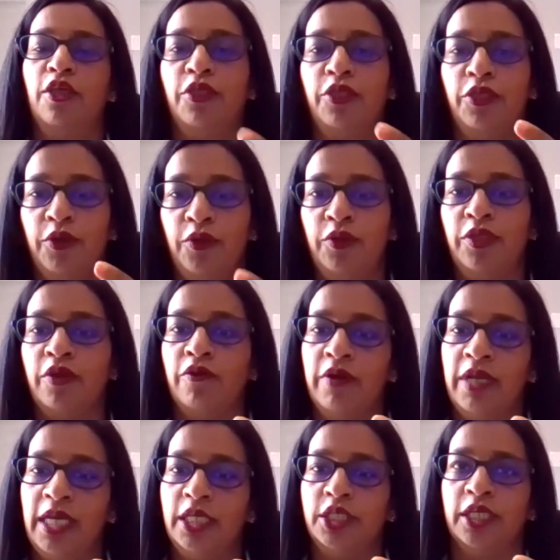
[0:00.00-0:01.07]
through the
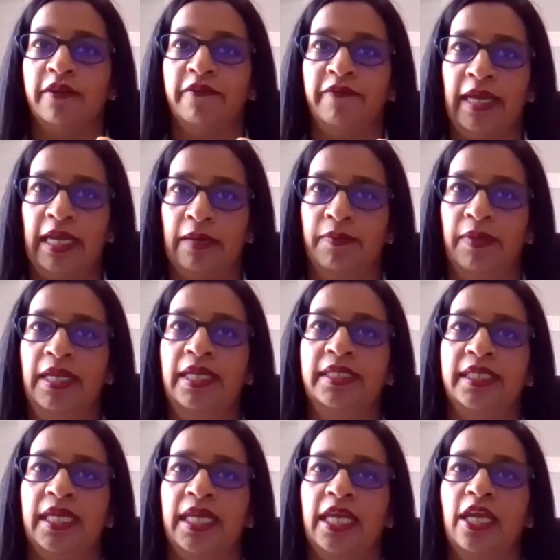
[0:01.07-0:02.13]
region
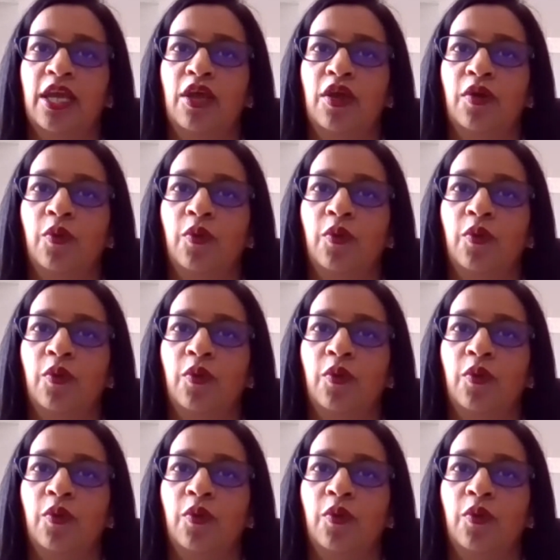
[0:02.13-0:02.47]
availability,